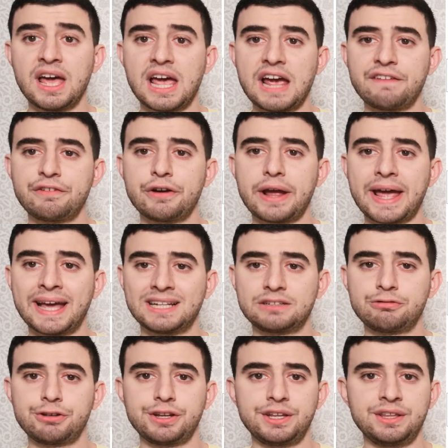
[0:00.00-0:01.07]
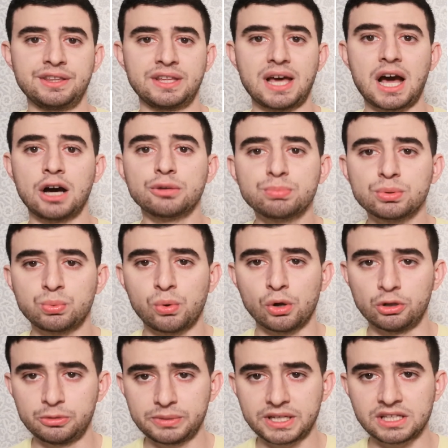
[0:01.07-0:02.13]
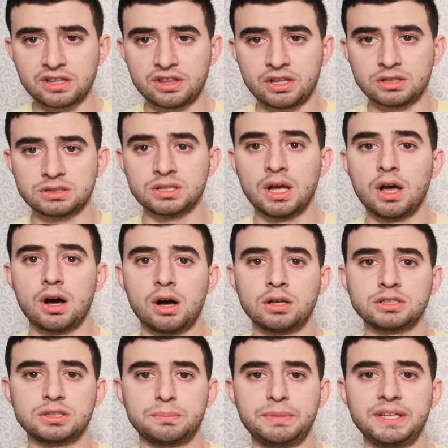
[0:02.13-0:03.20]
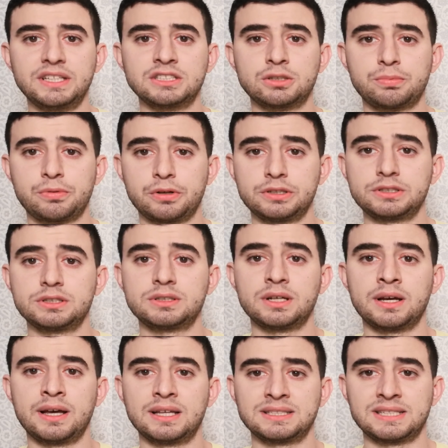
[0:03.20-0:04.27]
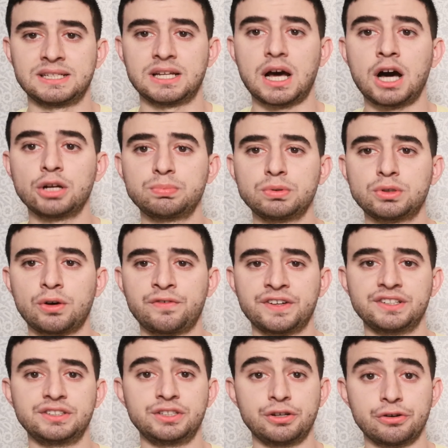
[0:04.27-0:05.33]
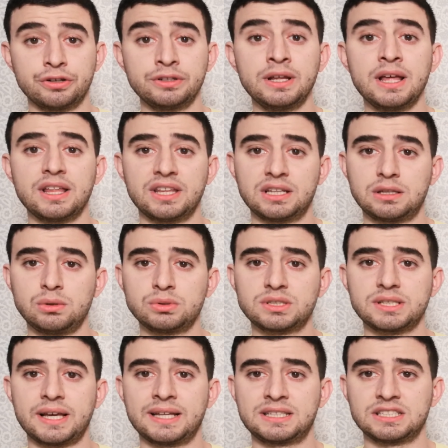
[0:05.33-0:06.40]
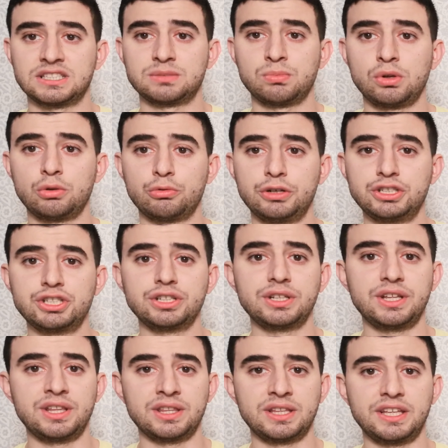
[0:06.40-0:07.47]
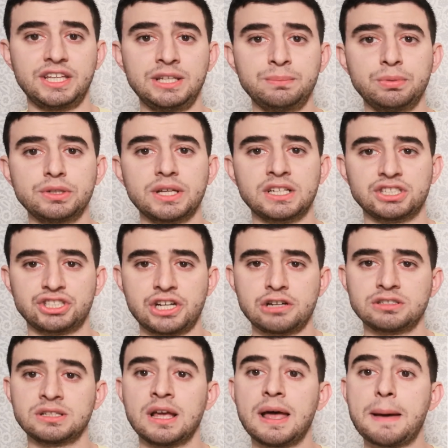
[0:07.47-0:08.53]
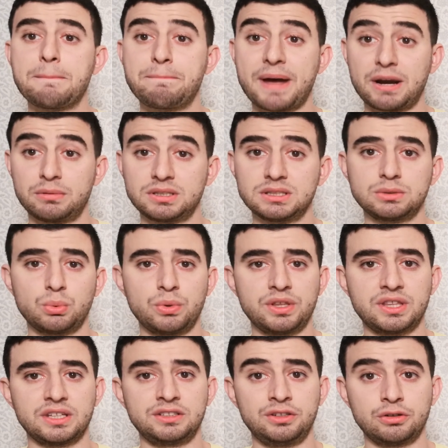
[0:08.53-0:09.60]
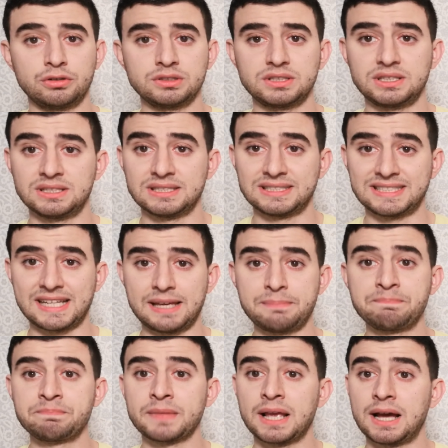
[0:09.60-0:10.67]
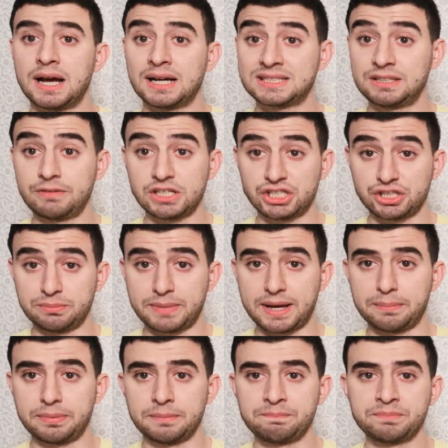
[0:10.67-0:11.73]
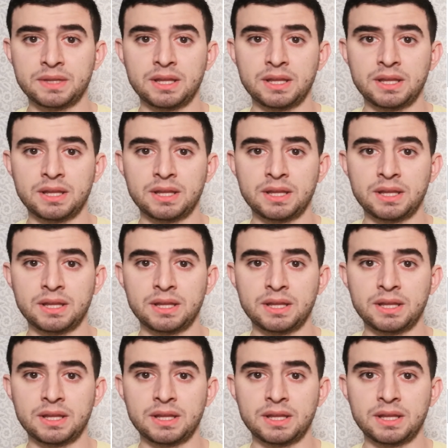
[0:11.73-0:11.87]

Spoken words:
Every entry in the output volume can thus also be interpreted as an output of a neuron that looks at a small region in the input and shares parameters with neurons in the same activation map.